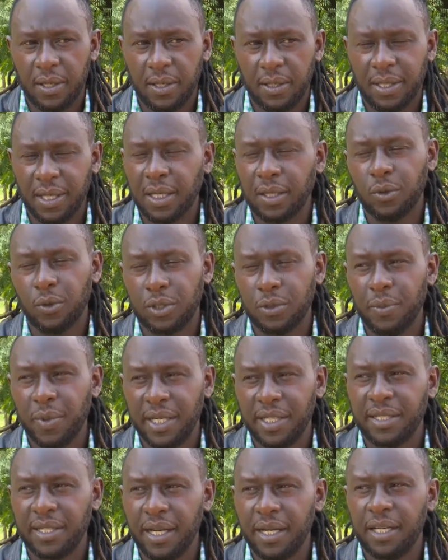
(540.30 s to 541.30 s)
that was my
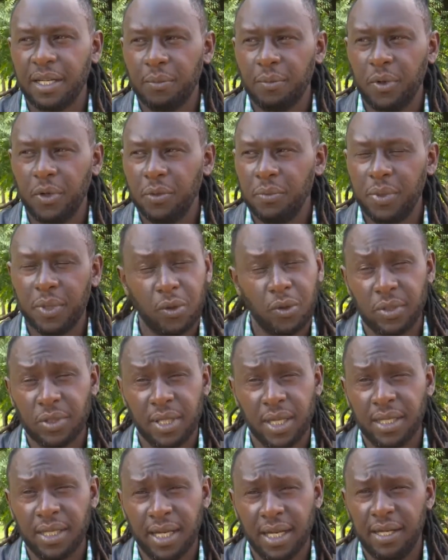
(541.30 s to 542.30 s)
turning point, because
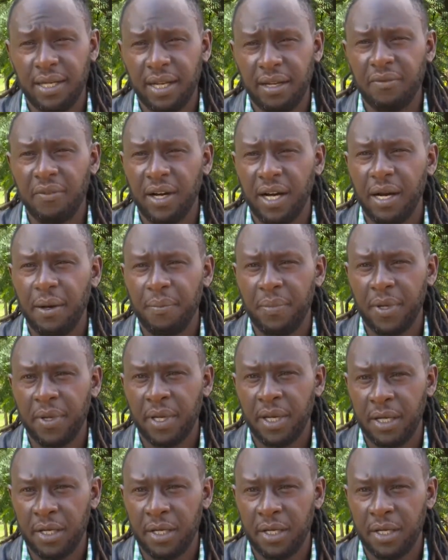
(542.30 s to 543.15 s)
that had never happened.